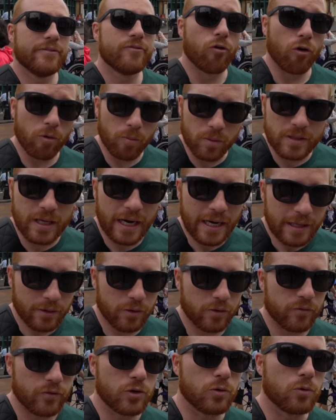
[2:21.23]
Formal dining
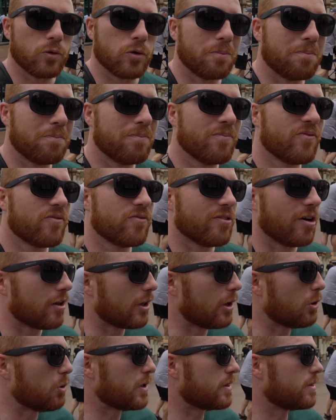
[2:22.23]
review will
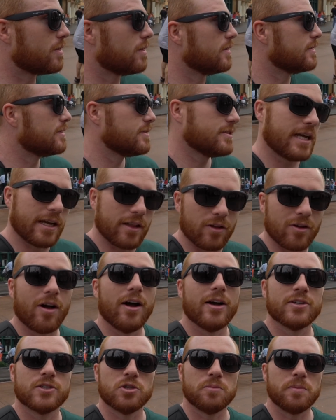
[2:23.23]
follow with Taylor
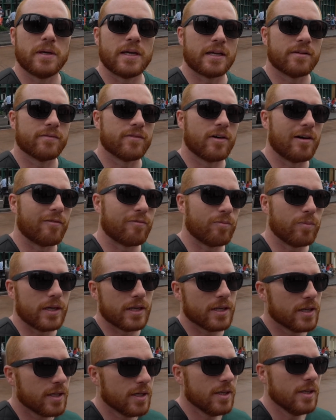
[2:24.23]
also being involved,
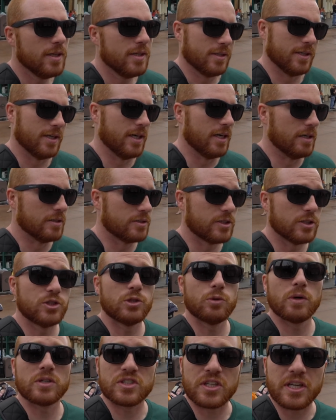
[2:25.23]
but since
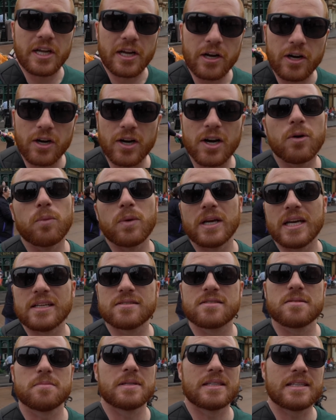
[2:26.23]
she wasn't here and we needed
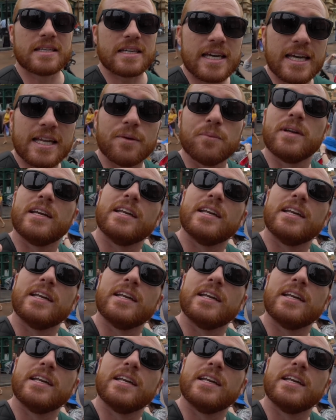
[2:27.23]
something to eat and we